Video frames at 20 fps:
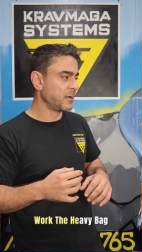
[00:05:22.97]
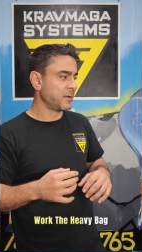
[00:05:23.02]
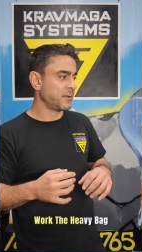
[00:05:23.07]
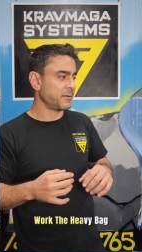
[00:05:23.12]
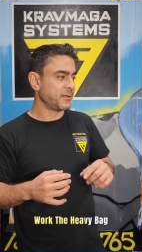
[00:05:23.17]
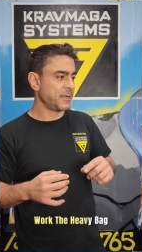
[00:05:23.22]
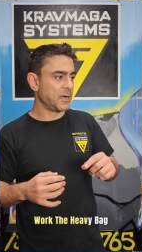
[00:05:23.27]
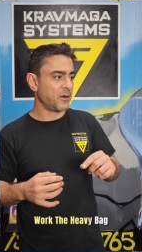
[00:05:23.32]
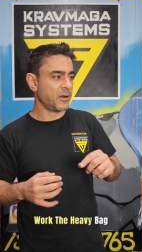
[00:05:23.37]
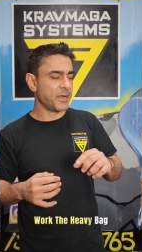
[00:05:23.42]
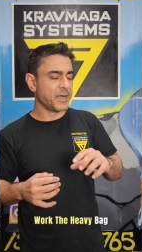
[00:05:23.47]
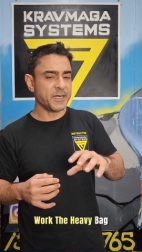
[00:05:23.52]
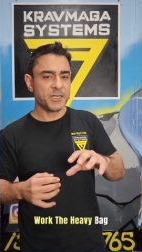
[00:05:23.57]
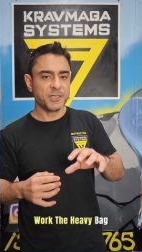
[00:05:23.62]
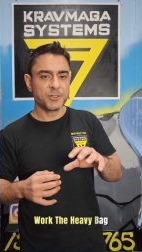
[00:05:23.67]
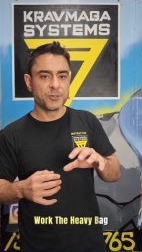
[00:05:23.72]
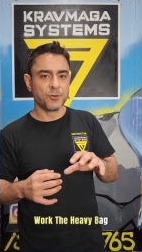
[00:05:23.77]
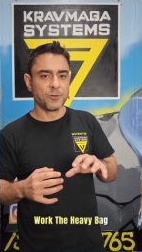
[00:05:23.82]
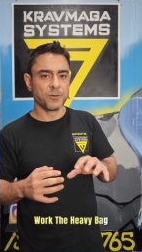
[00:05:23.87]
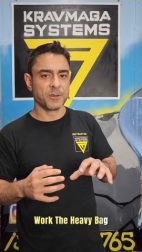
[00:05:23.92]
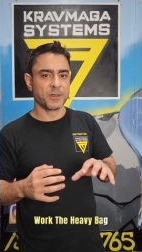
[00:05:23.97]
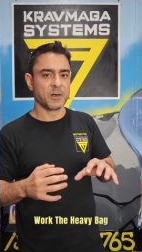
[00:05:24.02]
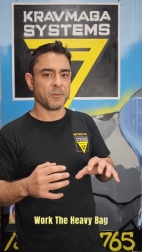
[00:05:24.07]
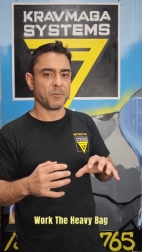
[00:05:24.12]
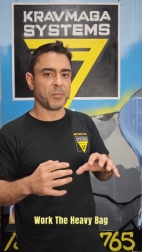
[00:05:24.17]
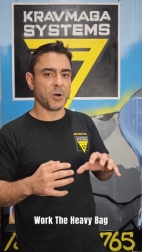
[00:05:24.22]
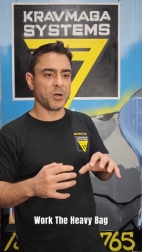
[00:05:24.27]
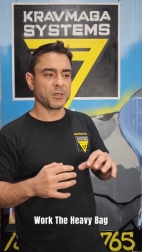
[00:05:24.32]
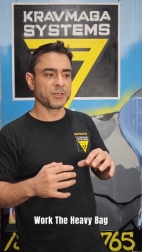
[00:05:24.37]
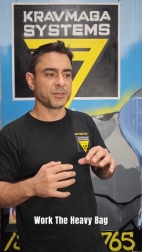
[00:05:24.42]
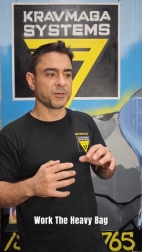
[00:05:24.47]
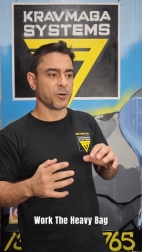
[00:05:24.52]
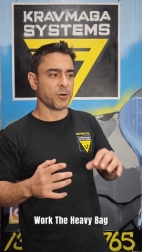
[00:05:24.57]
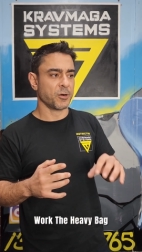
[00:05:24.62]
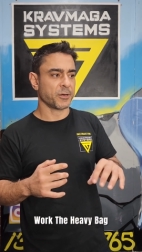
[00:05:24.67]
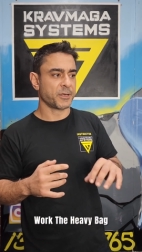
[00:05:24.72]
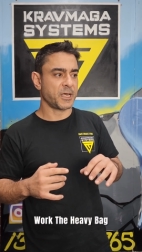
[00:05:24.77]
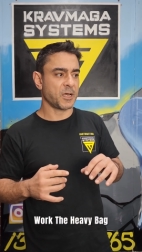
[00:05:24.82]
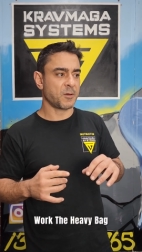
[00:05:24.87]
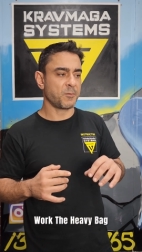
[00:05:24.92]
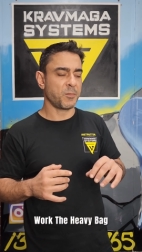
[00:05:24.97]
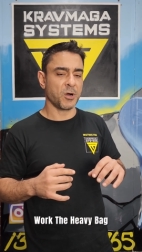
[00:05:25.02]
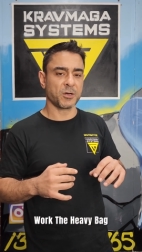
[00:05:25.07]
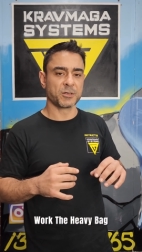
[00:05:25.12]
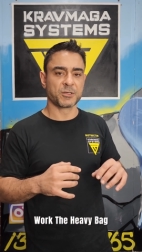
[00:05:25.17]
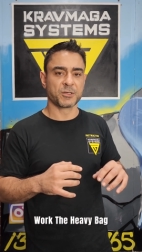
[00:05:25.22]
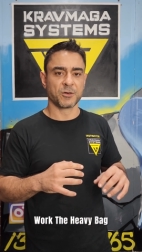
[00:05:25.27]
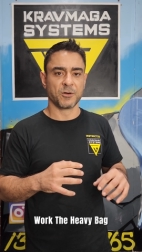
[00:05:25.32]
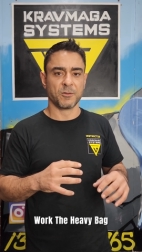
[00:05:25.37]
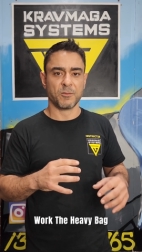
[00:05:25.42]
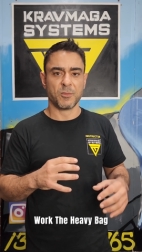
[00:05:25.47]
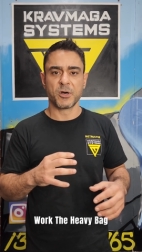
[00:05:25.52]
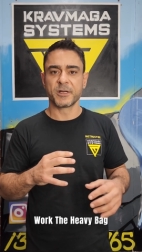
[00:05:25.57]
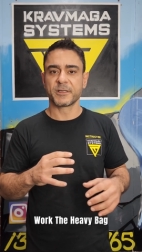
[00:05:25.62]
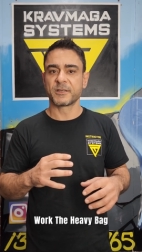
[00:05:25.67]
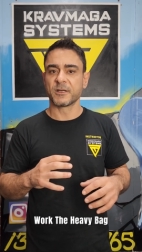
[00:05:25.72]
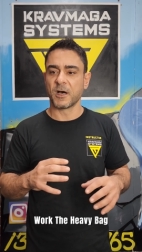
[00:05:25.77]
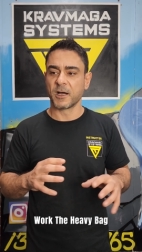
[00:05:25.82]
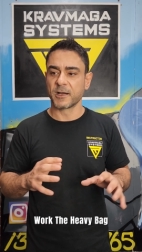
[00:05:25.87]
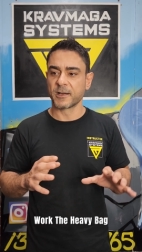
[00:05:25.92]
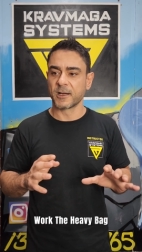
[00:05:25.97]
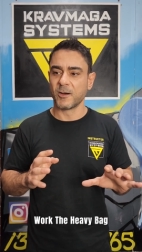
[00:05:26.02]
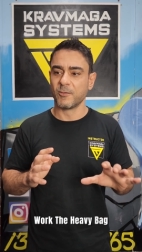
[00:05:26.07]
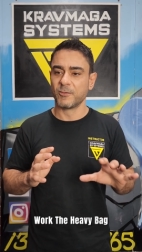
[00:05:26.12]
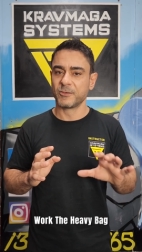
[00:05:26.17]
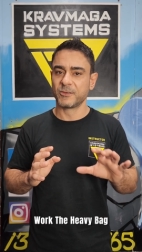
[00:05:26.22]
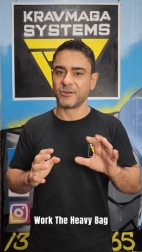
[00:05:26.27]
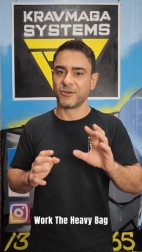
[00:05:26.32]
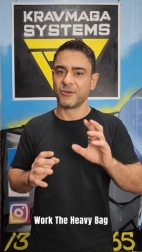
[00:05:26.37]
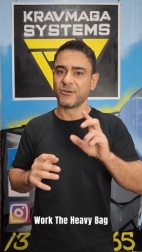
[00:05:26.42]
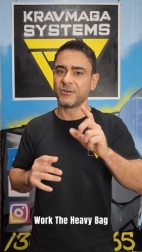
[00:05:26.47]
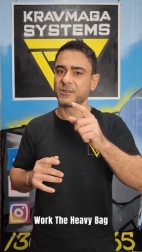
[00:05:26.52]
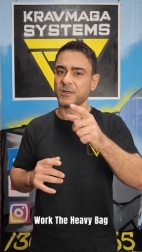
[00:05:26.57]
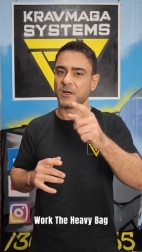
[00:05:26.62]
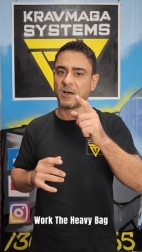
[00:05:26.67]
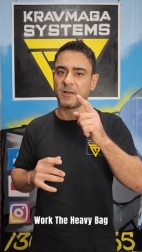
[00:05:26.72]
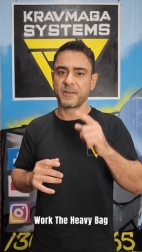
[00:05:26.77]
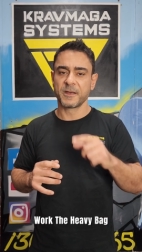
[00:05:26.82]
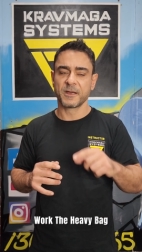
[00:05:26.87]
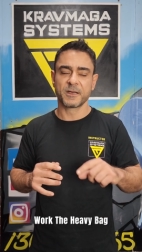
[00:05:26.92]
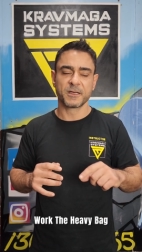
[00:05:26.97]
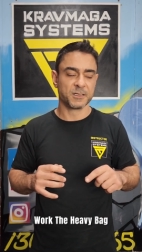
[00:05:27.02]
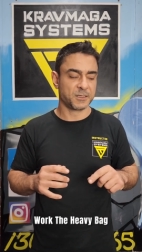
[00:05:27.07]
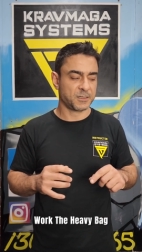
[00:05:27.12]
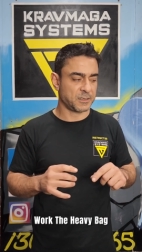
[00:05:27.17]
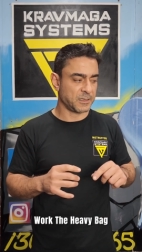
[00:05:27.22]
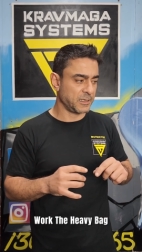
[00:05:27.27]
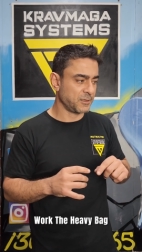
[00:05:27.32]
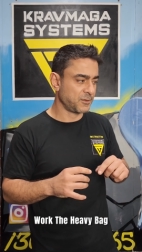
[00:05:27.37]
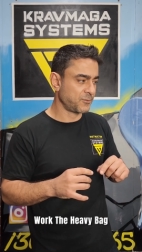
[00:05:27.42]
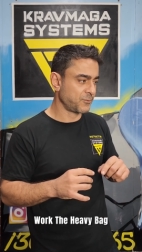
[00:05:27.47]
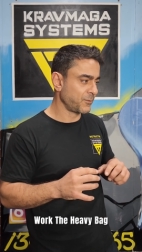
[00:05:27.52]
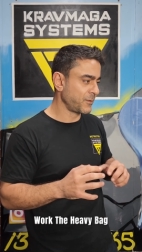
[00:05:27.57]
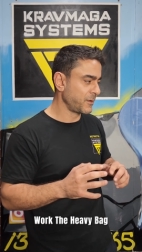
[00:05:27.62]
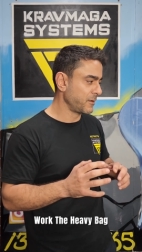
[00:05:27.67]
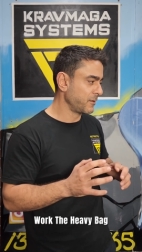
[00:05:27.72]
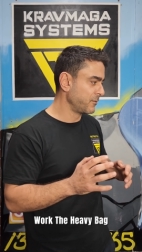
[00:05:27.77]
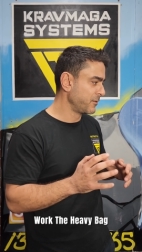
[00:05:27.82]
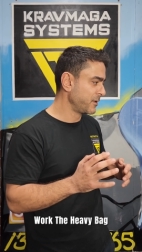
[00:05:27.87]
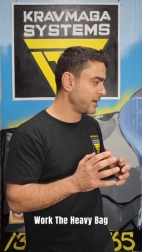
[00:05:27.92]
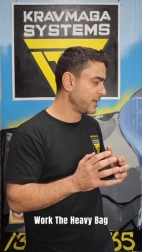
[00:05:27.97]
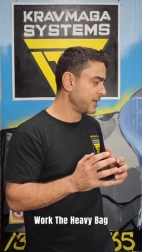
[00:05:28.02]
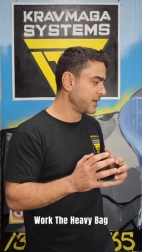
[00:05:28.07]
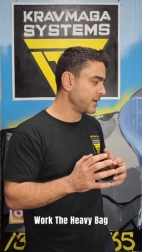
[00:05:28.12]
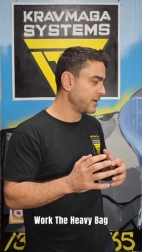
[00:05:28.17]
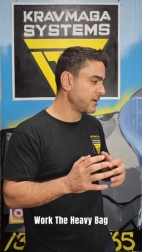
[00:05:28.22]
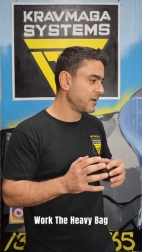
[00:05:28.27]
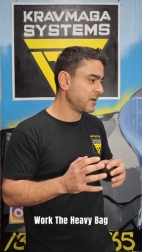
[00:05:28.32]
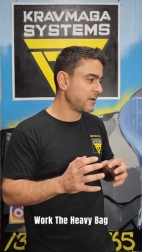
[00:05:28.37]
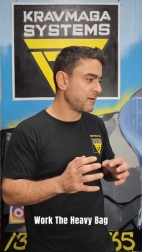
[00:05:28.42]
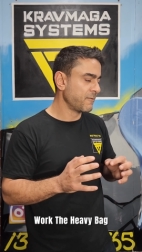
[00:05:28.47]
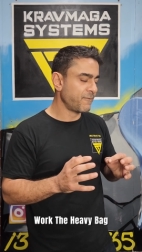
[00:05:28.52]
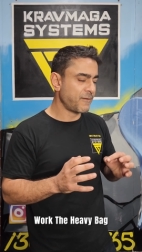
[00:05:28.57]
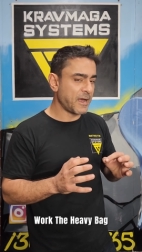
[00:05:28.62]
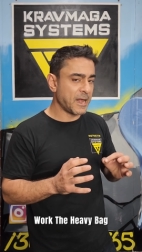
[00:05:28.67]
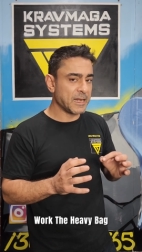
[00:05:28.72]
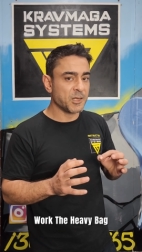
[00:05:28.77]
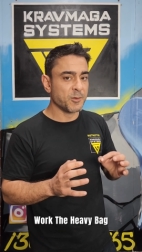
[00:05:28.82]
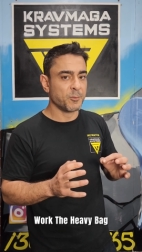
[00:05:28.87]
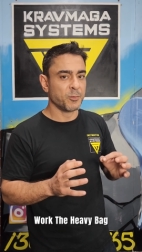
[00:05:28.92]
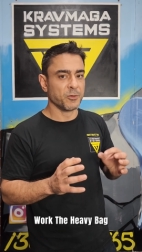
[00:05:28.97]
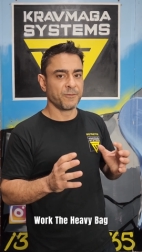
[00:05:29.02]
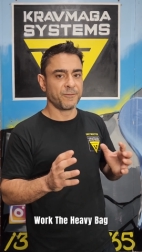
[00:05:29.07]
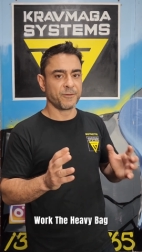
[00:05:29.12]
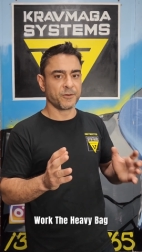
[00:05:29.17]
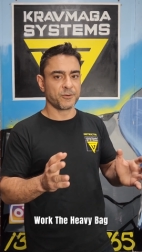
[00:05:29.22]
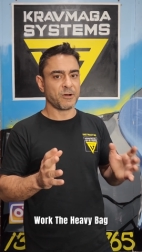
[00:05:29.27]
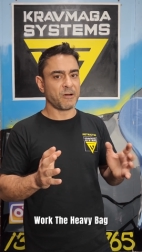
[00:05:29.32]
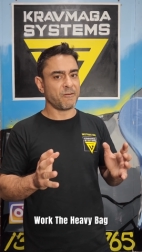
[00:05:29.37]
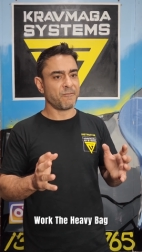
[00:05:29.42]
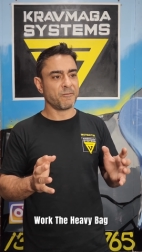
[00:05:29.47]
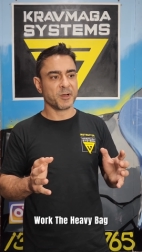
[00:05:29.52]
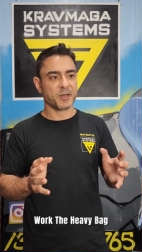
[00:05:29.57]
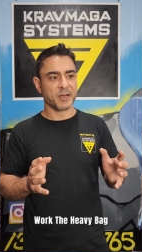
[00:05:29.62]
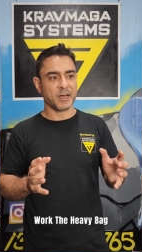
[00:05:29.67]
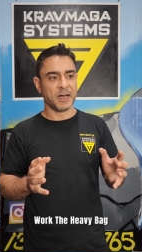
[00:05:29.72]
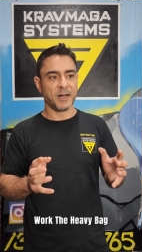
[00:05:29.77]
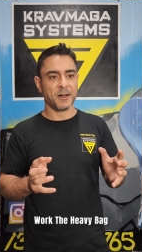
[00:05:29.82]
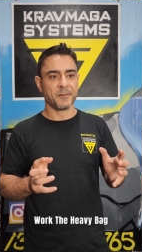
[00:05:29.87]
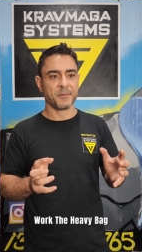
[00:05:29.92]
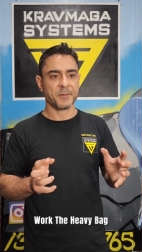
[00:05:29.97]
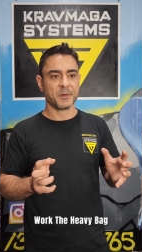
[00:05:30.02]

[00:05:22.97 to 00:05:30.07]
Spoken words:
Now, any tool that a boxer or a kickboxer or Muay Thai guy would use, I think is really valuable for Krav Maga.